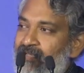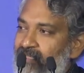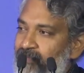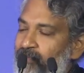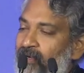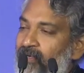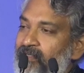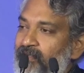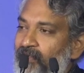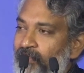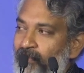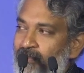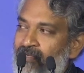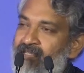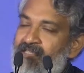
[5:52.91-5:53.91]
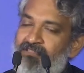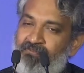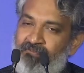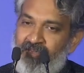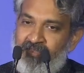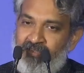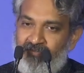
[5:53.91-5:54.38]
He bought all his
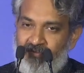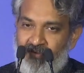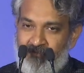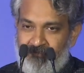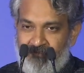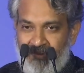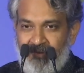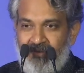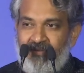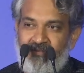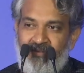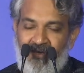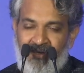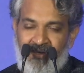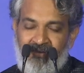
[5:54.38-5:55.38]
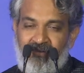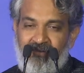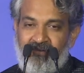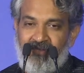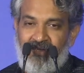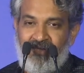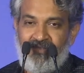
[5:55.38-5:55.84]
friends from the
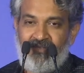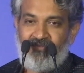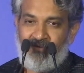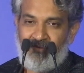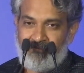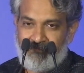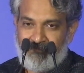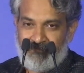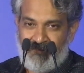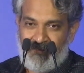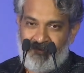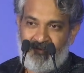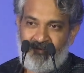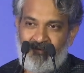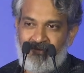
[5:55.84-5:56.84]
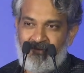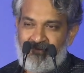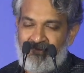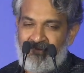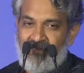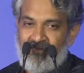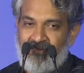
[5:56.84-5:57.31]
IT giants, from
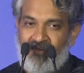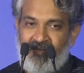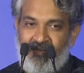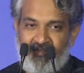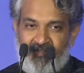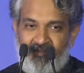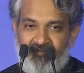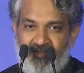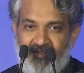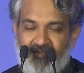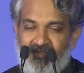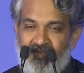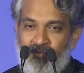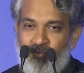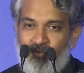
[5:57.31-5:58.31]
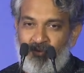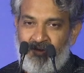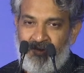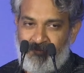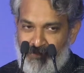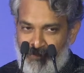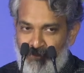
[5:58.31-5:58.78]
CSR, heads of CSR
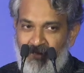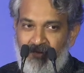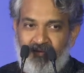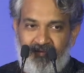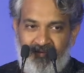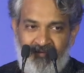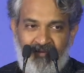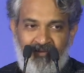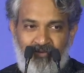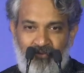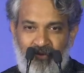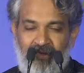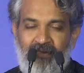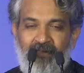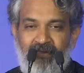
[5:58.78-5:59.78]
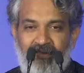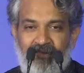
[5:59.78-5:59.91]
programs who are here today.